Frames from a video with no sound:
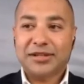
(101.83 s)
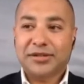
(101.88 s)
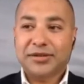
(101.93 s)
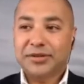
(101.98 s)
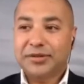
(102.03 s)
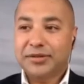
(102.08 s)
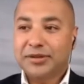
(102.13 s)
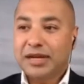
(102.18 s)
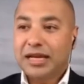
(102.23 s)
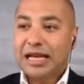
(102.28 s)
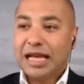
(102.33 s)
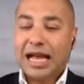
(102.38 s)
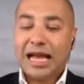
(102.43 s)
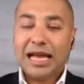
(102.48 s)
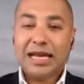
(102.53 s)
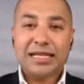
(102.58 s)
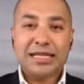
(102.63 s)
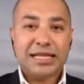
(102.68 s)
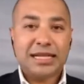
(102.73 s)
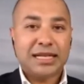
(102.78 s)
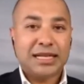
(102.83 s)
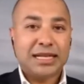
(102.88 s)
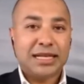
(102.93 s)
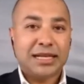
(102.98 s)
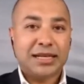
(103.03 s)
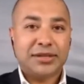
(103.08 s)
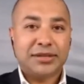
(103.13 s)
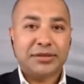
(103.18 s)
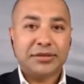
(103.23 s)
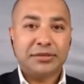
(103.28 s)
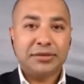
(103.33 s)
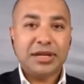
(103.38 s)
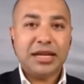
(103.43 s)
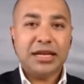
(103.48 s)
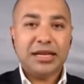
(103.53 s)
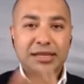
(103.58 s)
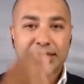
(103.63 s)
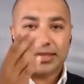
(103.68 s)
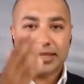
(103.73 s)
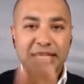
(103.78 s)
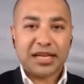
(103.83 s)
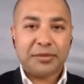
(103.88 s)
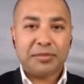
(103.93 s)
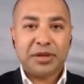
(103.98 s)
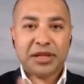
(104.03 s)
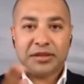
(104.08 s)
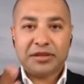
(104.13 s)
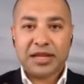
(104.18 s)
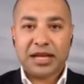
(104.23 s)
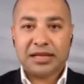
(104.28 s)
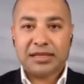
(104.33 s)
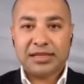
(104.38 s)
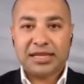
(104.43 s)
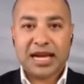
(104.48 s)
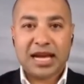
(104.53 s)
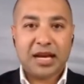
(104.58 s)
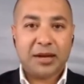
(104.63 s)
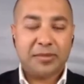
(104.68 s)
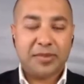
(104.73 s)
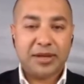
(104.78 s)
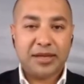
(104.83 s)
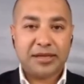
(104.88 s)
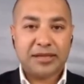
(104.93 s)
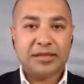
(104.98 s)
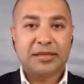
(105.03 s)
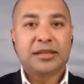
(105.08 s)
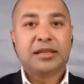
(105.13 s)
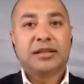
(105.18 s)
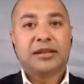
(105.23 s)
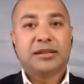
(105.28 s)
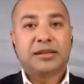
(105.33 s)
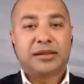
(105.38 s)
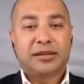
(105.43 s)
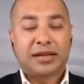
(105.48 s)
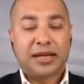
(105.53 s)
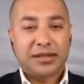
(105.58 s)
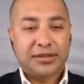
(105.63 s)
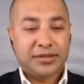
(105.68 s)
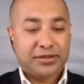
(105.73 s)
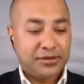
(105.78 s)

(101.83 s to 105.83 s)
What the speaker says: So idea here is to really segment that database, right?